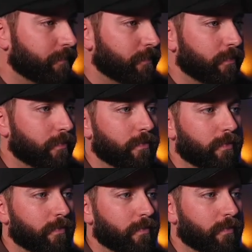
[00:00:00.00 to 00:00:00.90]

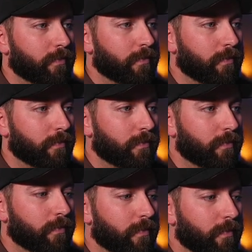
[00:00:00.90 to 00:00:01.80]
(silence)